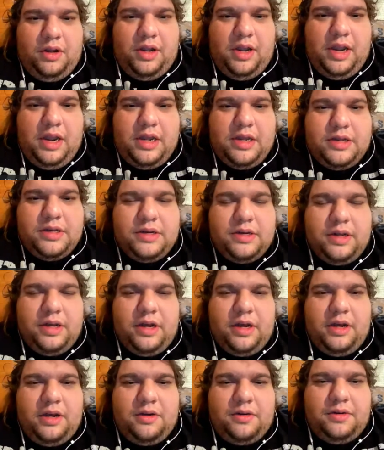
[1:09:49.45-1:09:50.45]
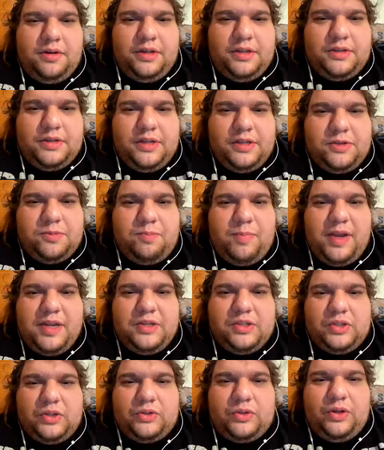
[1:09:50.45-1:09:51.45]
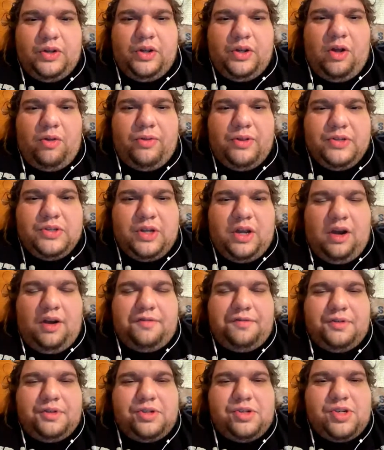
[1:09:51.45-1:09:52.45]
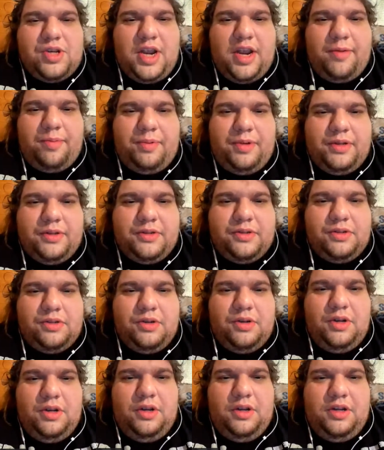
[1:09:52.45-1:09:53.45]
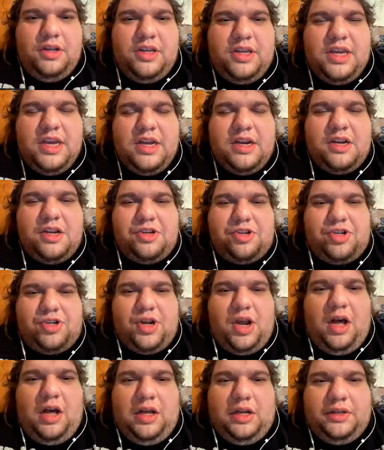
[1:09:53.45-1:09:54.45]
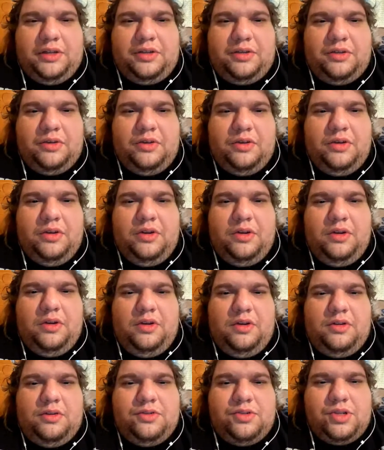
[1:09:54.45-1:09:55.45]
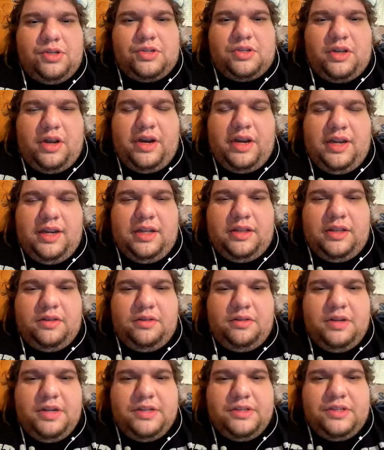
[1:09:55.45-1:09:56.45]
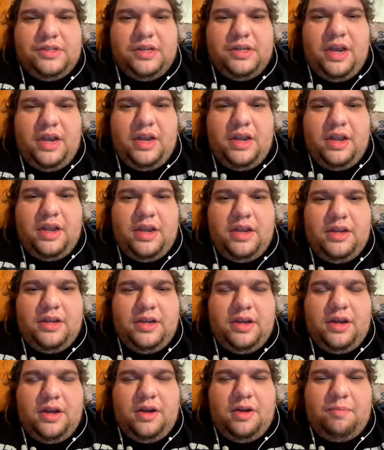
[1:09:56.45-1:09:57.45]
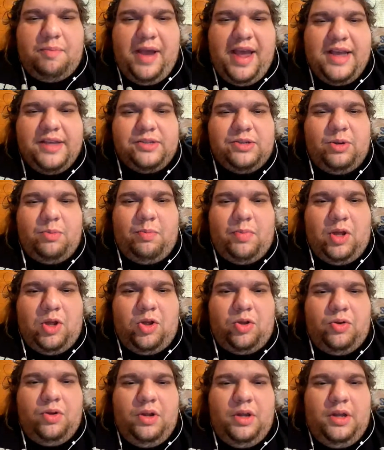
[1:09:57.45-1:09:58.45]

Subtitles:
And it's basically all these conference champions getting a shot, just like in NCAA basketball.